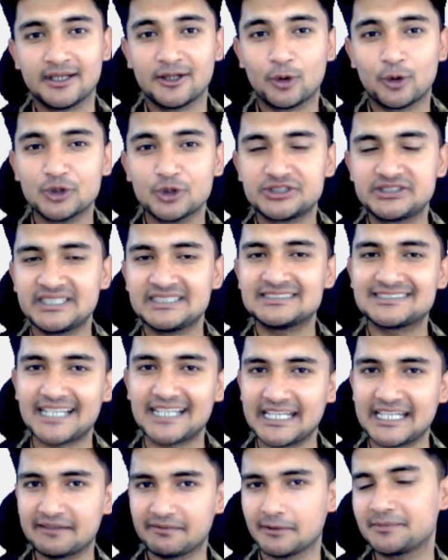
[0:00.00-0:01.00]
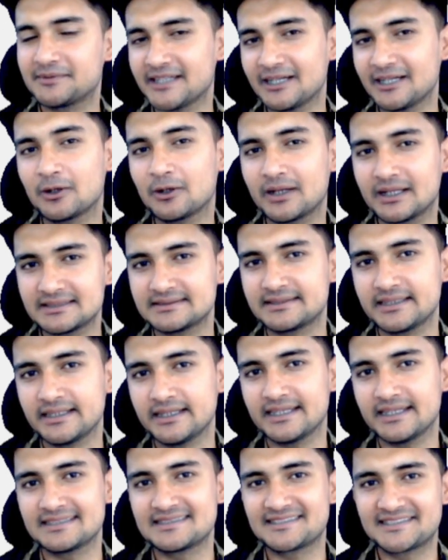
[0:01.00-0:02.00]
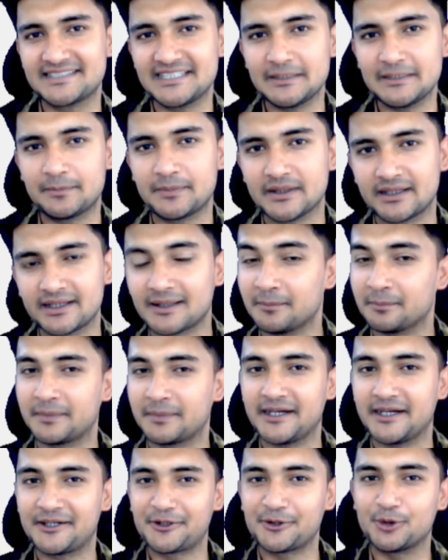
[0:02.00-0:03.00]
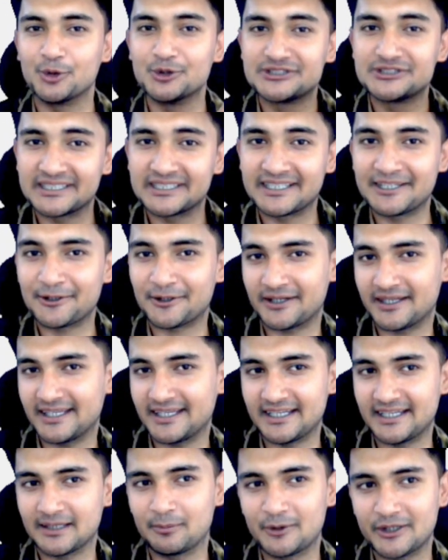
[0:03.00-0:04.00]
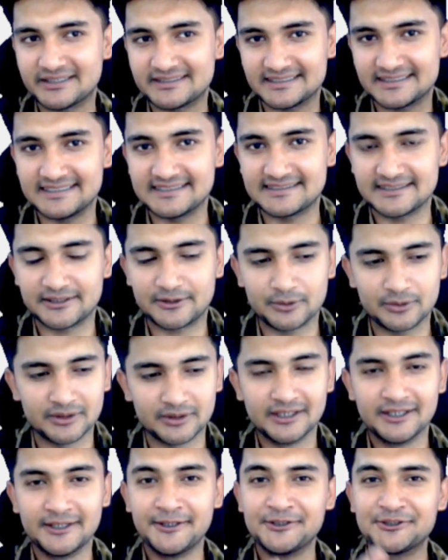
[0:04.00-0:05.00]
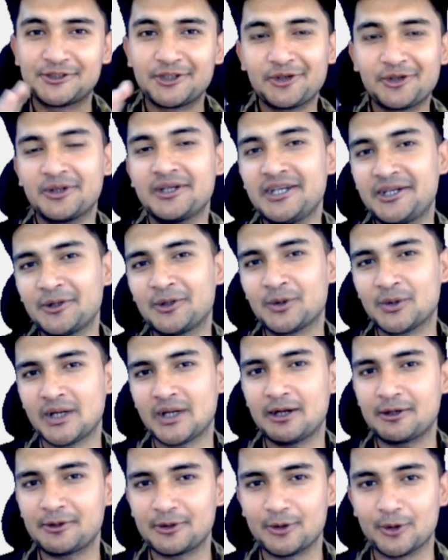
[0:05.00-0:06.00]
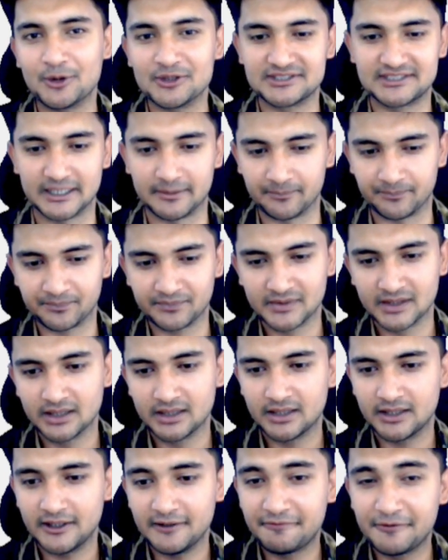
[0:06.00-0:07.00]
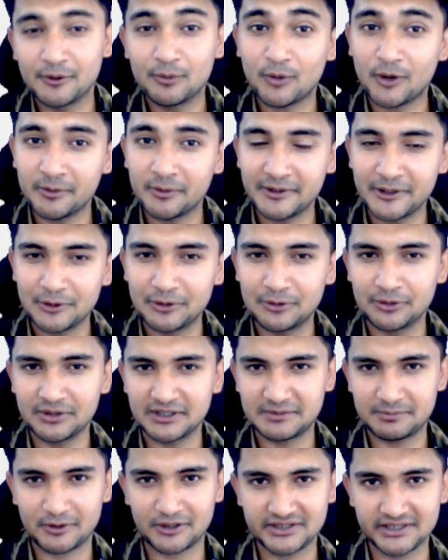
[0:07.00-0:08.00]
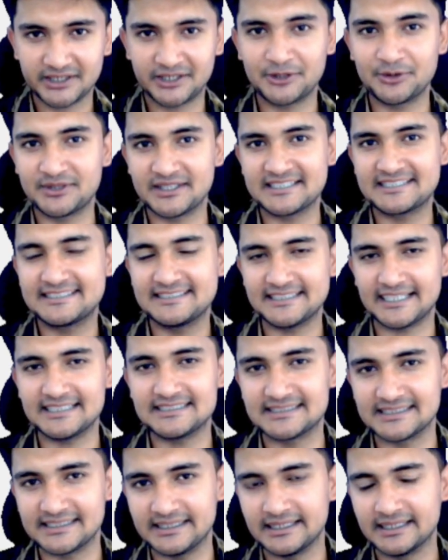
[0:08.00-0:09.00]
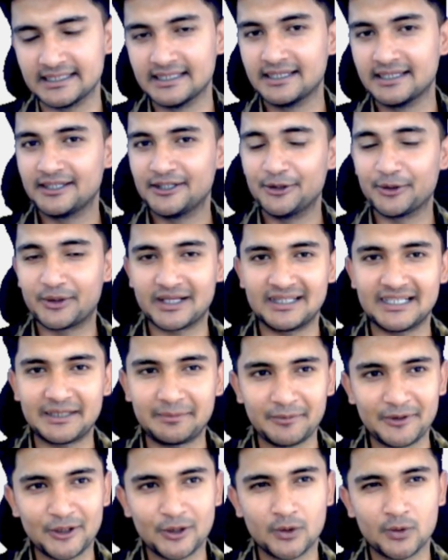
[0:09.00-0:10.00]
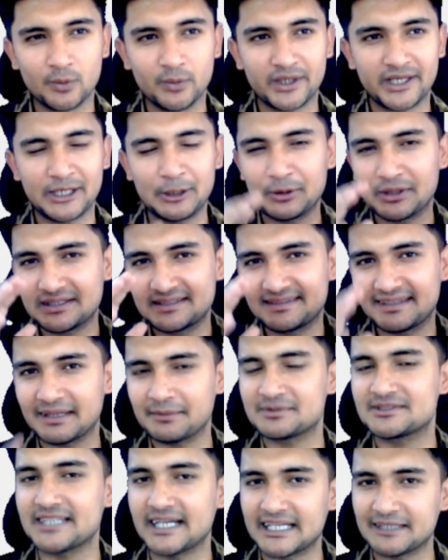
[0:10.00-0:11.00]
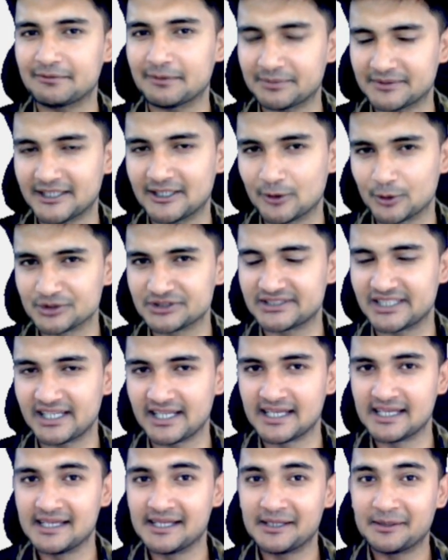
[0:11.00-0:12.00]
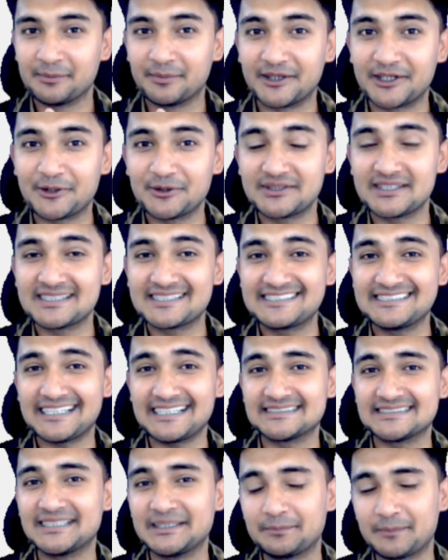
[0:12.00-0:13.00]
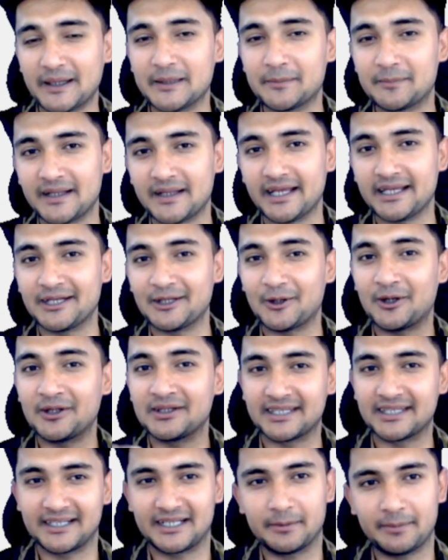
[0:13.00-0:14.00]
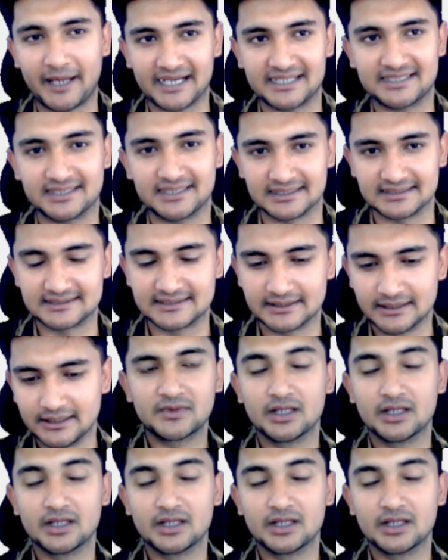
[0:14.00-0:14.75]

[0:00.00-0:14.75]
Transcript: Hosting static website on S three is cheaper compared to hosting it on A W S E C two. So you need to know how to host them. If you want me to do this project using C I C D, you can let me know. We can do the same static website hosting. but using C I C D pipeline on GitHub Actions.